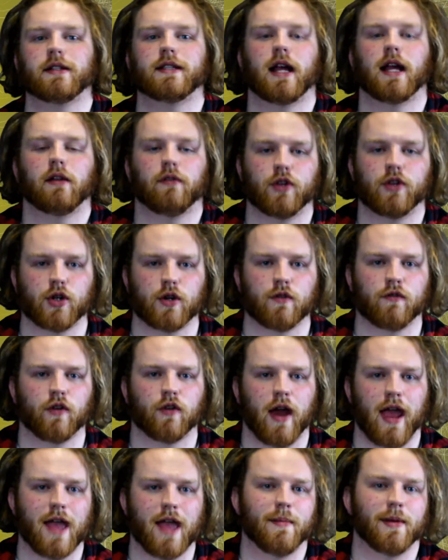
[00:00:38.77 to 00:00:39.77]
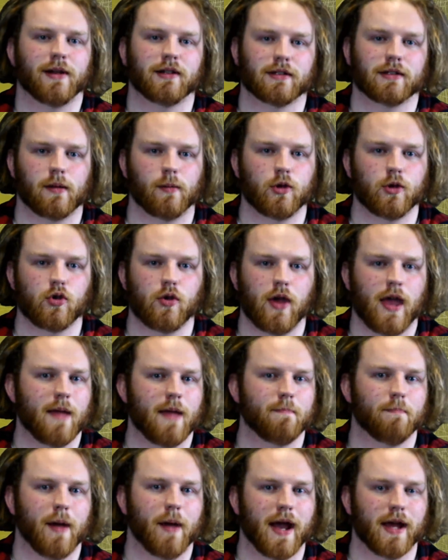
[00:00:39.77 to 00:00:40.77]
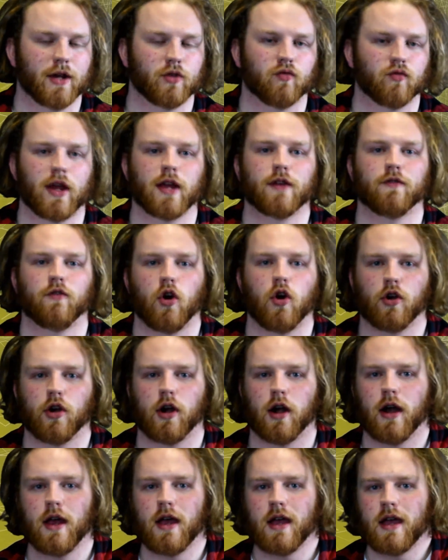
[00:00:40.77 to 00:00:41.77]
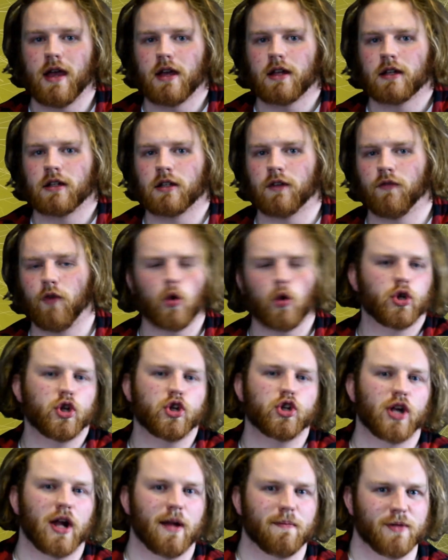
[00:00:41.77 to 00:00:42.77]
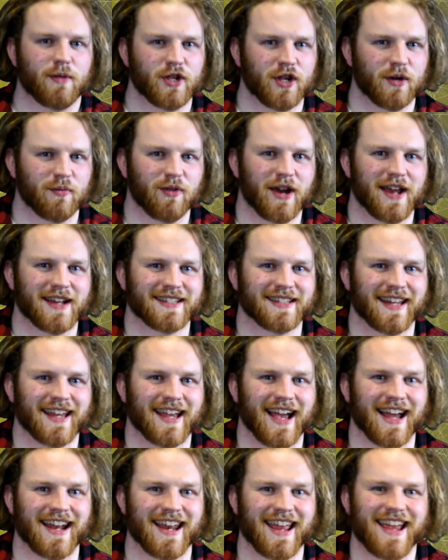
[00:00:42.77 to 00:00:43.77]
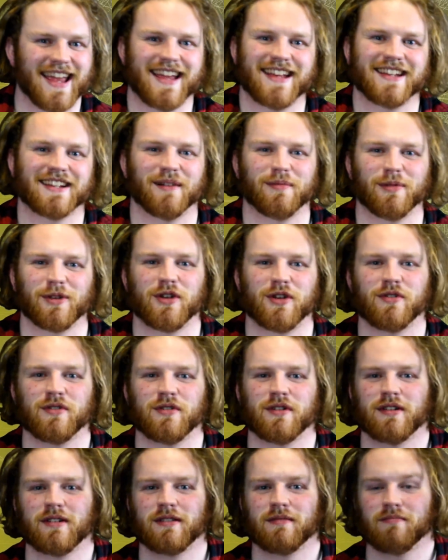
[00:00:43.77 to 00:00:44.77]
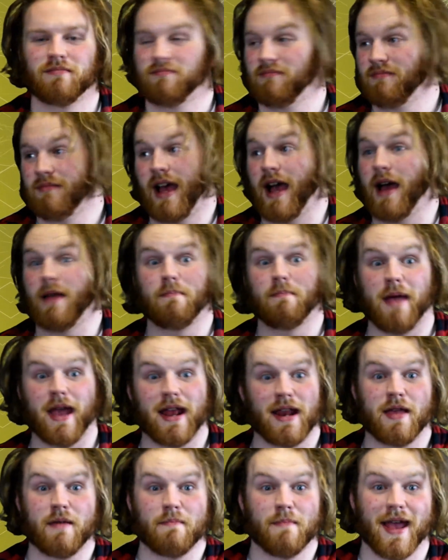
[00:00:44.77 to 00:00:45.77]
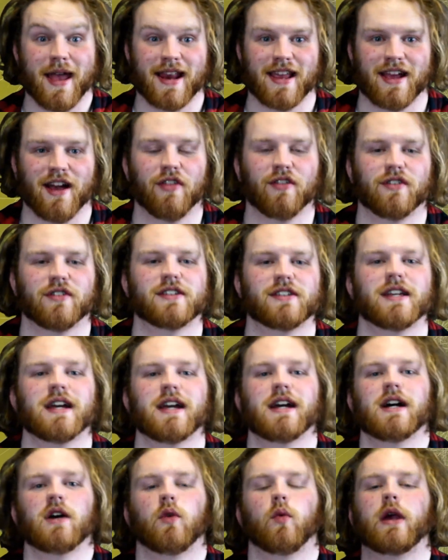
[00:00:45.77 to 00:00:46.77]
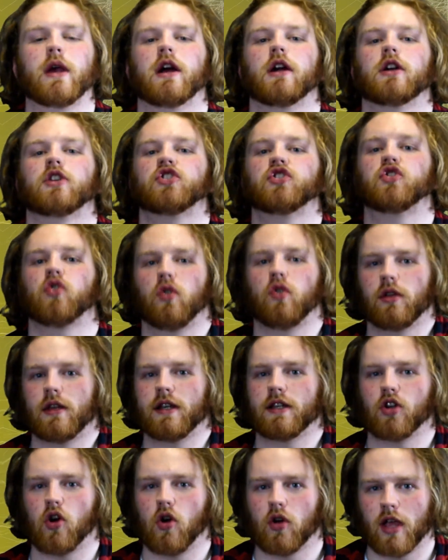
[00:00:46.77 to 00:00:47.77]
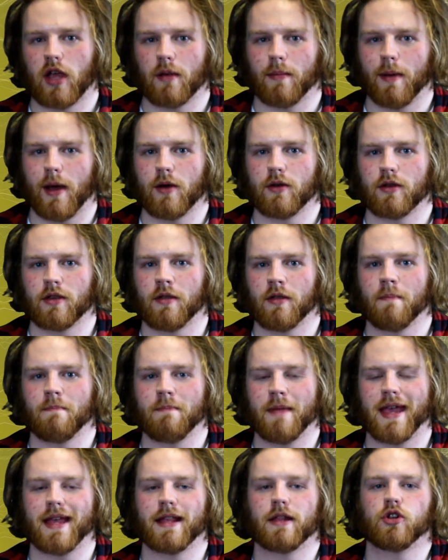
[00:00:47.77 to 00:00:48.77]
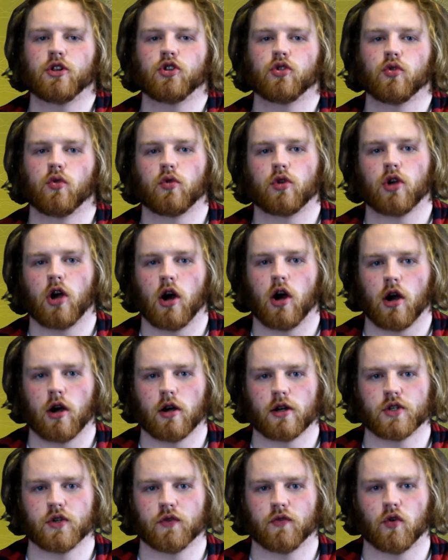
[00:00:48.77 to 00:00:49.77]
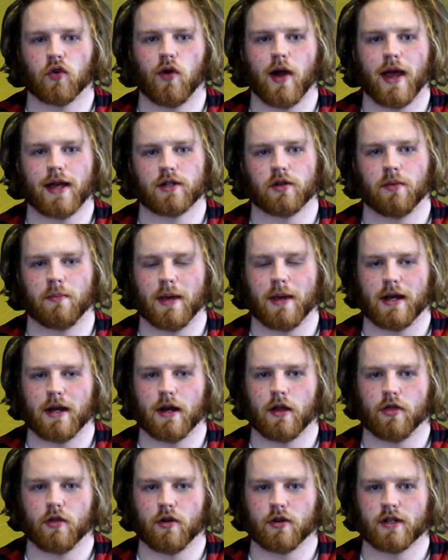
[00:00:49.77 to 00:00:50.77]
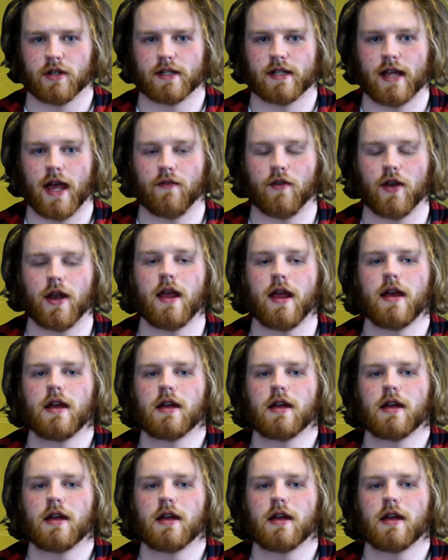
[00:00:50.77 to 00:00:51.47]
television for MLW, Impact, Ring of Honor, Devotion Championship Wrestling, and AEW, and many others. We are solely talking about the main show cards for WrestleMania 37,